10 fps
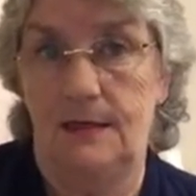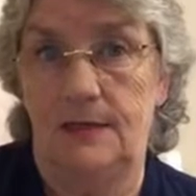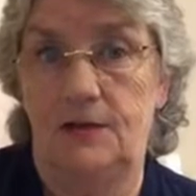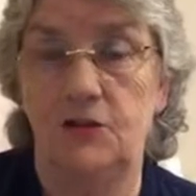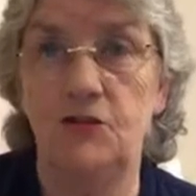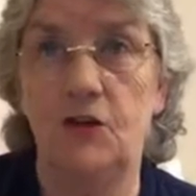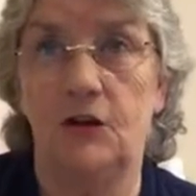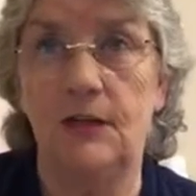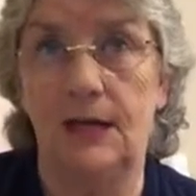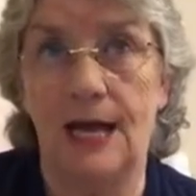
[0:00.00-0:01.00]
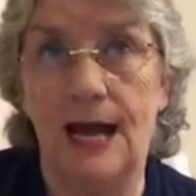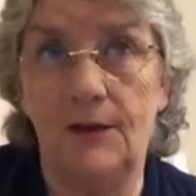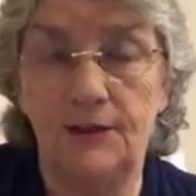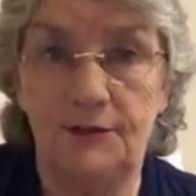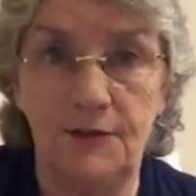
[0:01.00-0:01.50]
to not allow
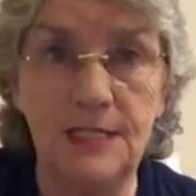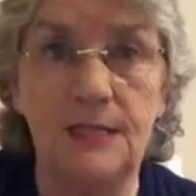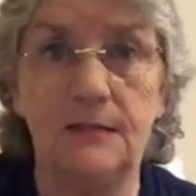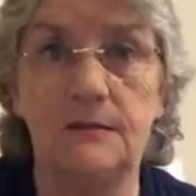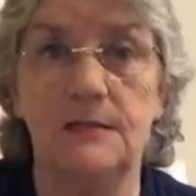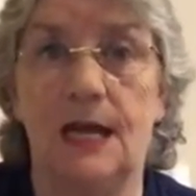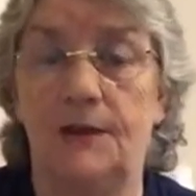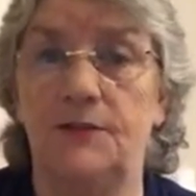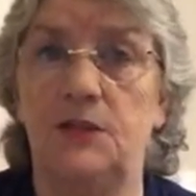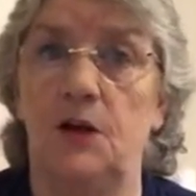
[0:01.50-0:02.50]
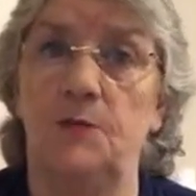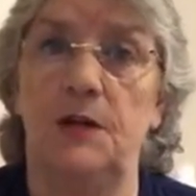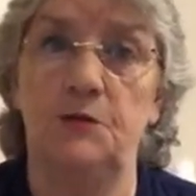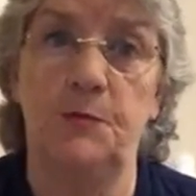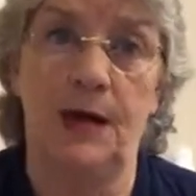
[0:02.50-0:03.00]
the physical to have so
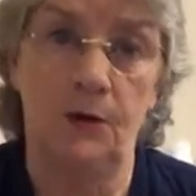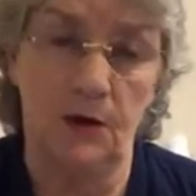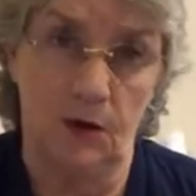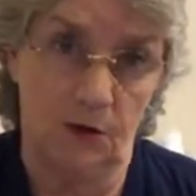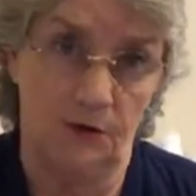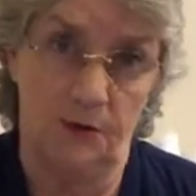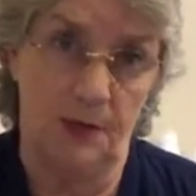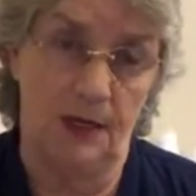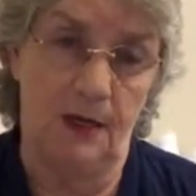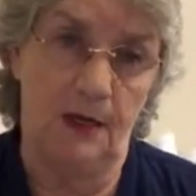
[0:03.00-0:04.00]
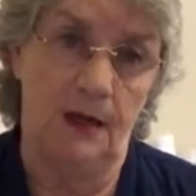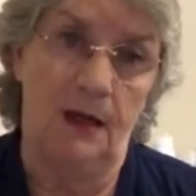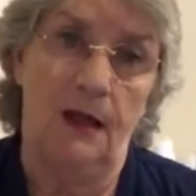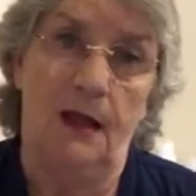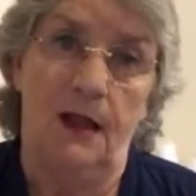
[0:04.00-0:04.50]
much power over me
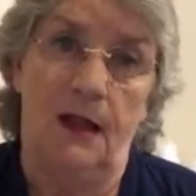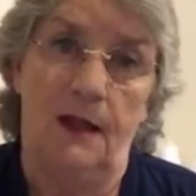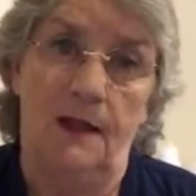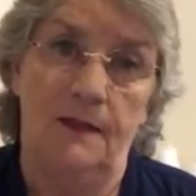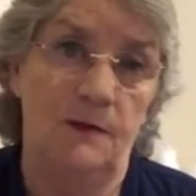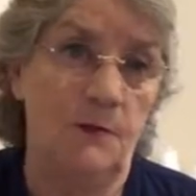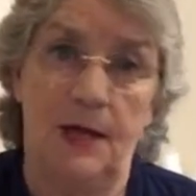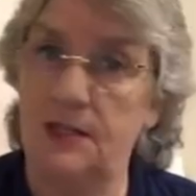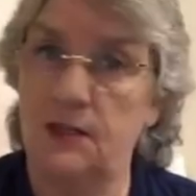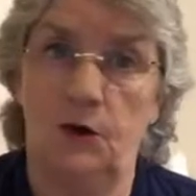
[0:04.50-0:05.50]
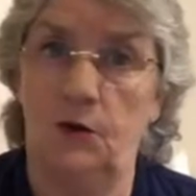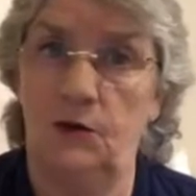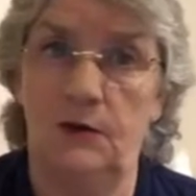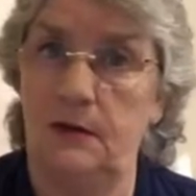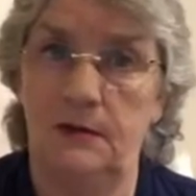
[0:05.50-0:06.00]
that my
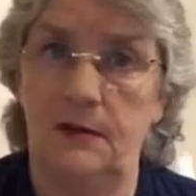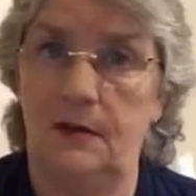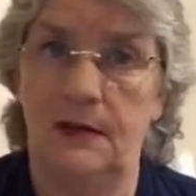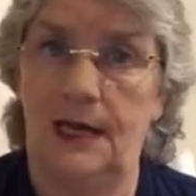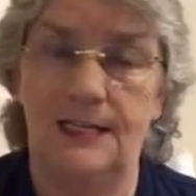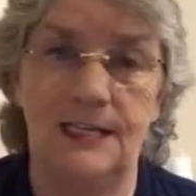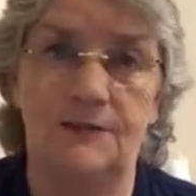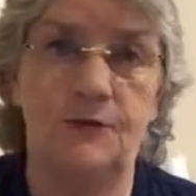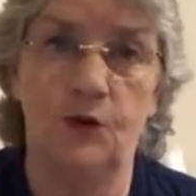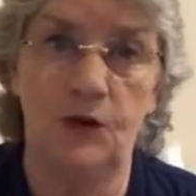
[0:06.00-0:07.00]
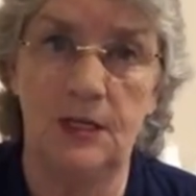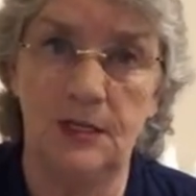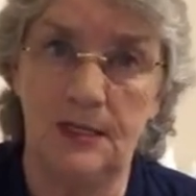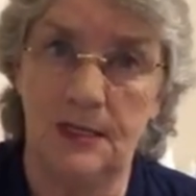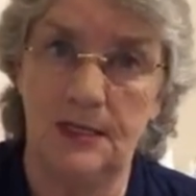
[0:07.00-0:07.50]
soul and its
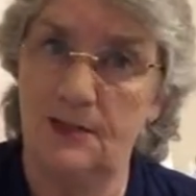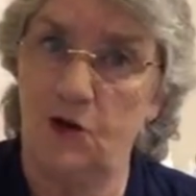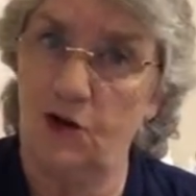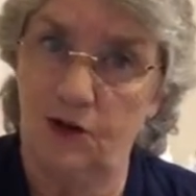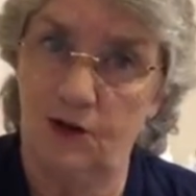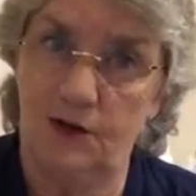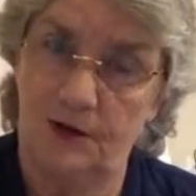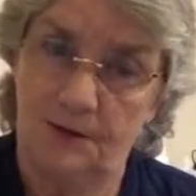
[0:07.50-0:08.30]
voice is not heard.